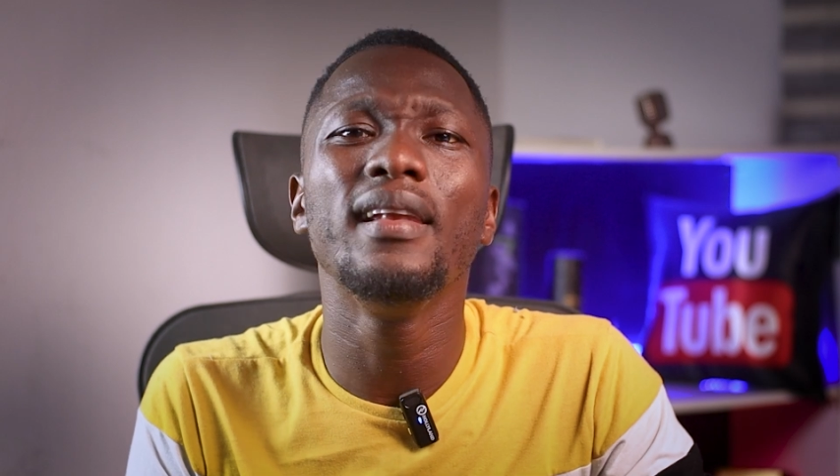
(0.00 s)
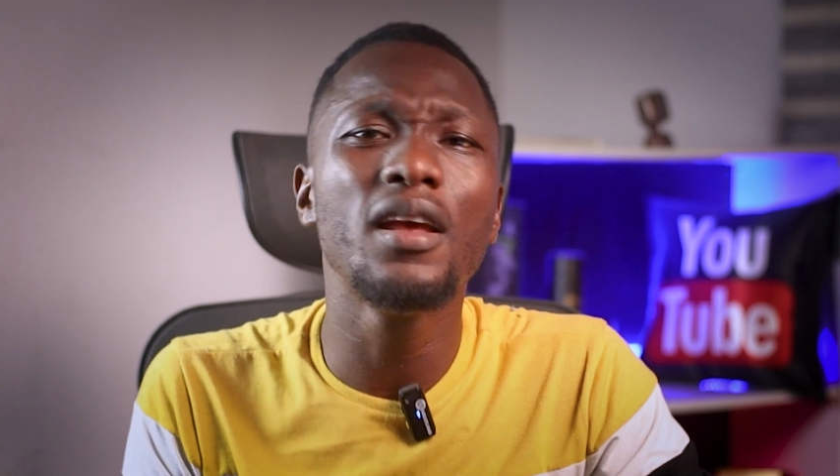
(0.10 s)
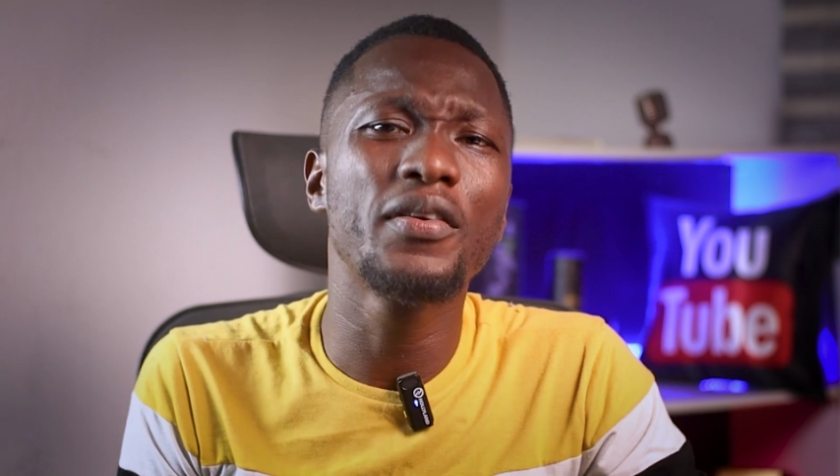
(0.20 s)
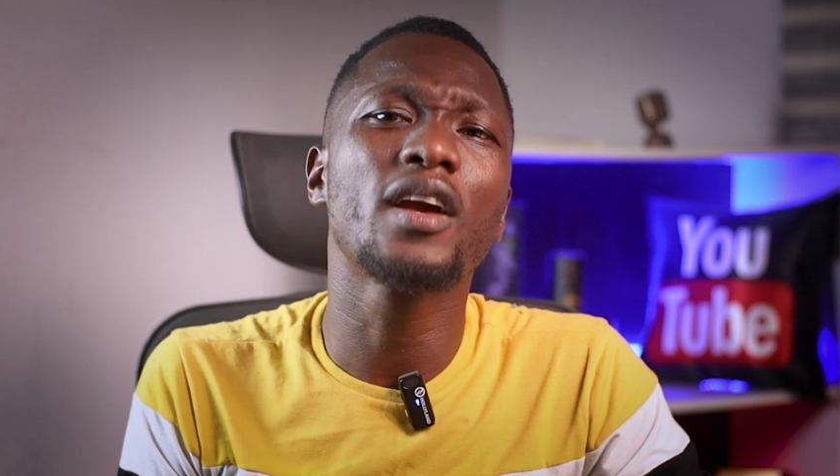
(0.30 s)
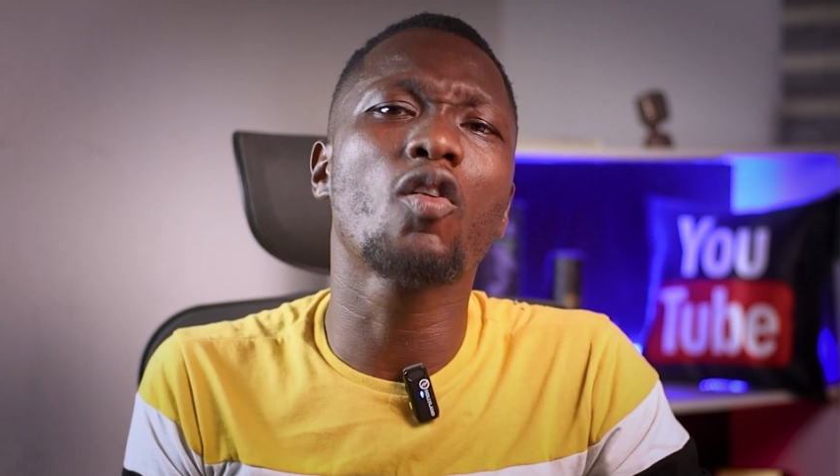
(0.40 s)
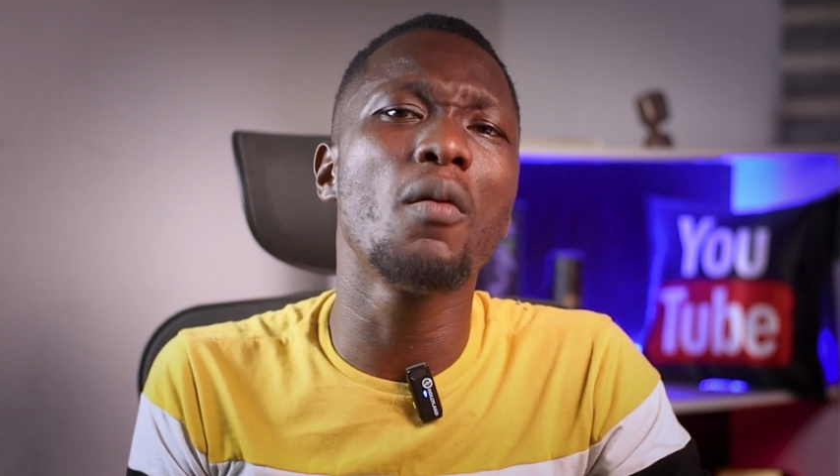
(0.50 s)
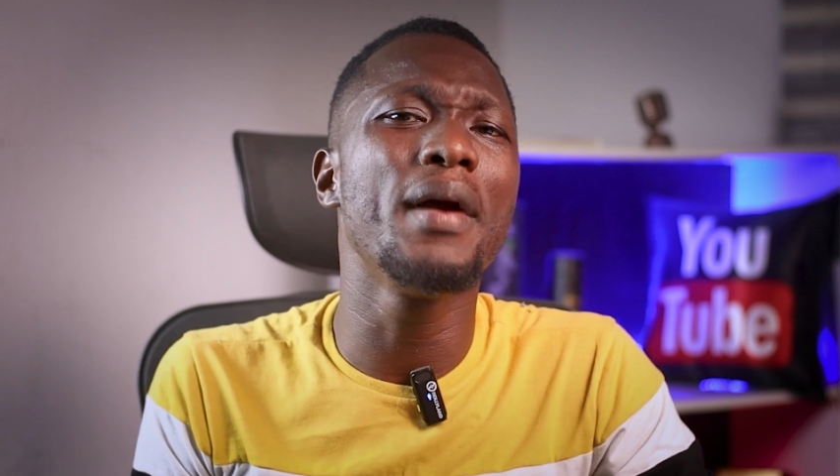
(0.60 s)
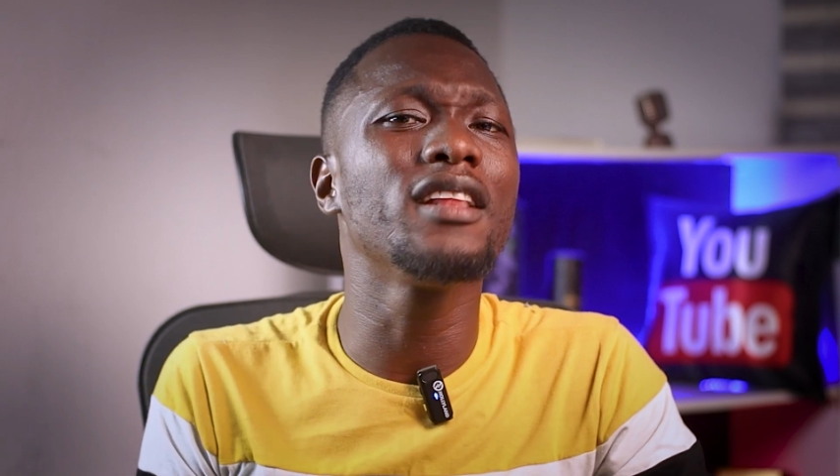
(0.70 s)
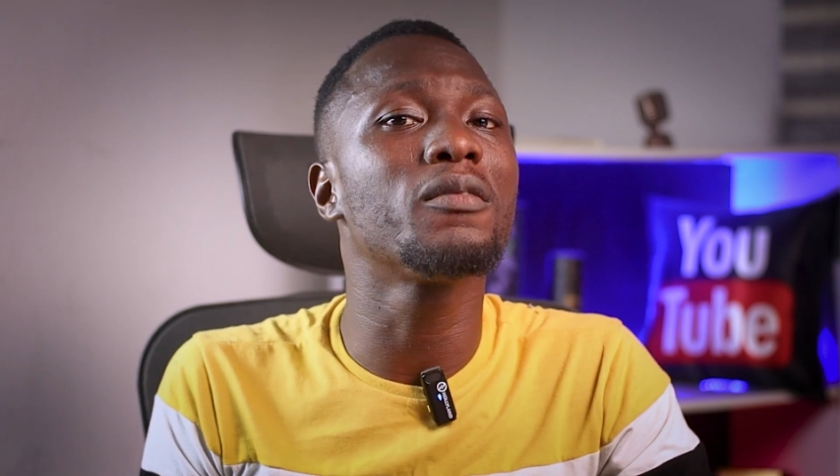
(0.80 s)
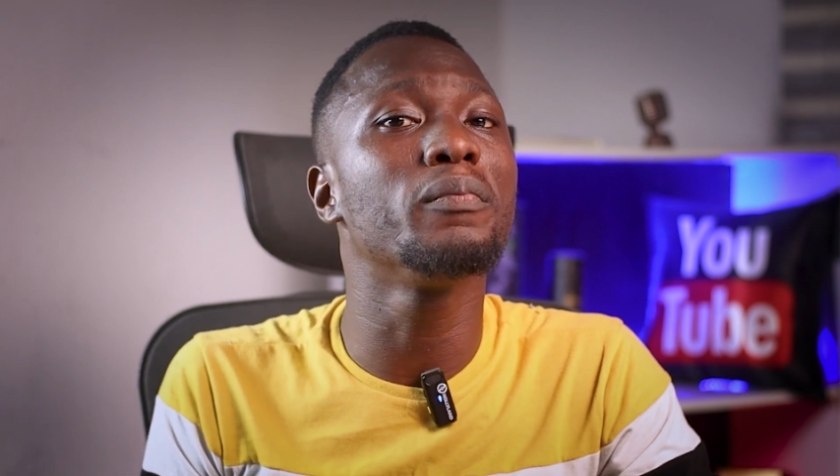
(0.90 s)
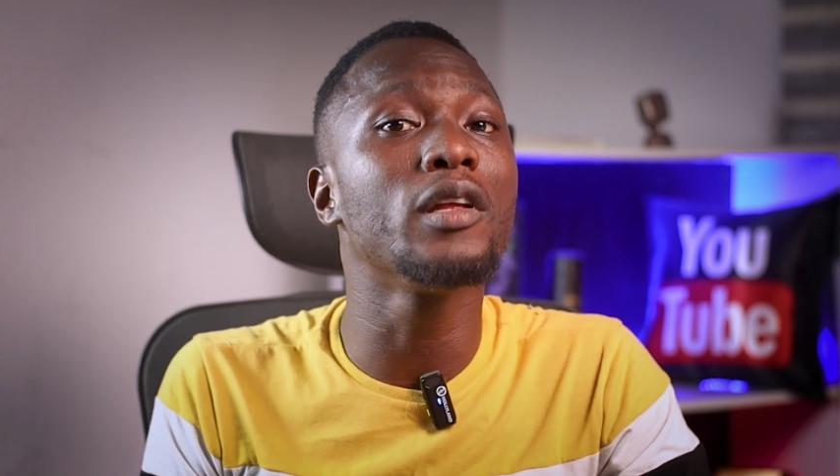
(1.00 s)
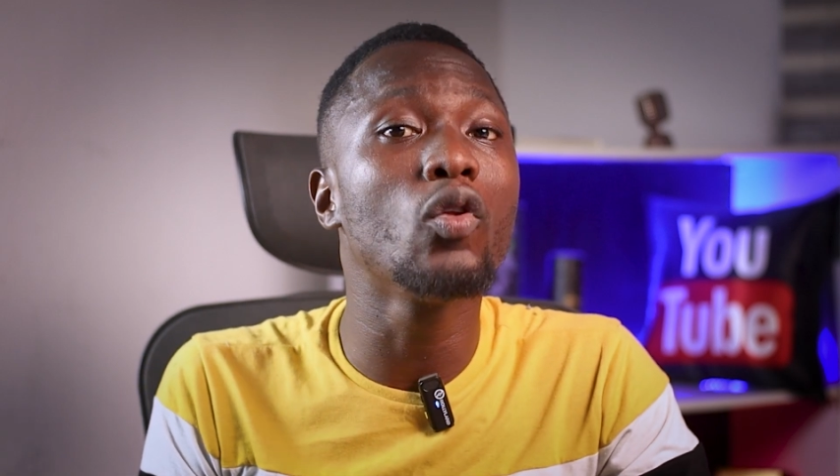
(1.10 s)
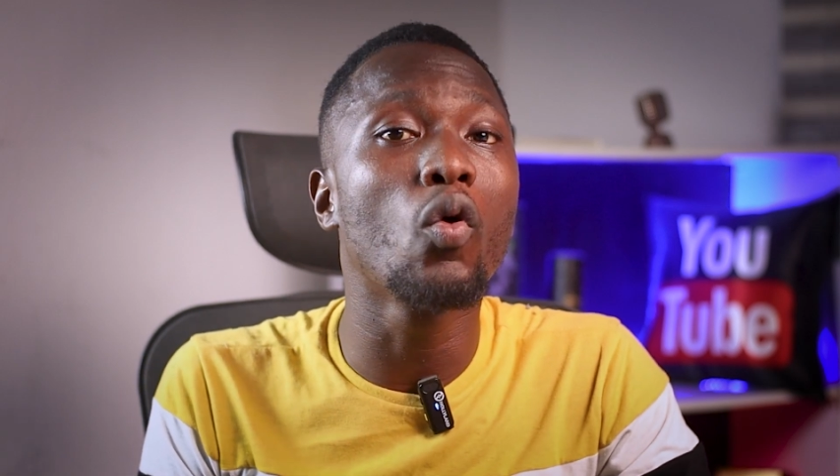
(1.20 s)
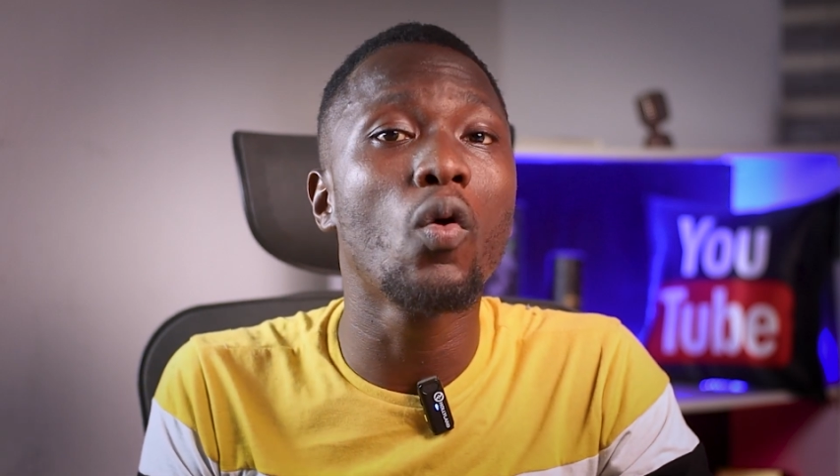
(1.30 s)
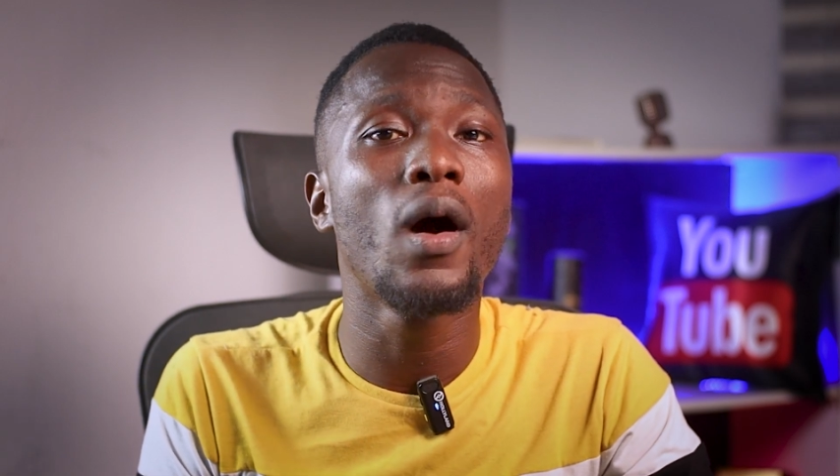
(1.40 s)
Leave a comment
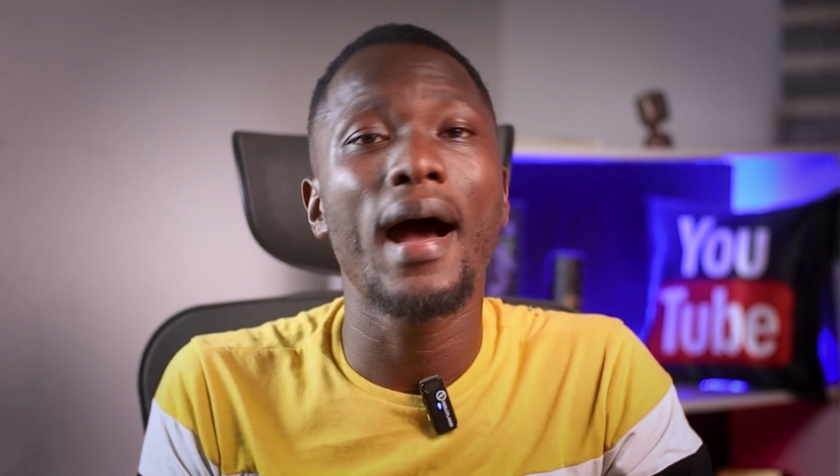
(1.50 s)
below.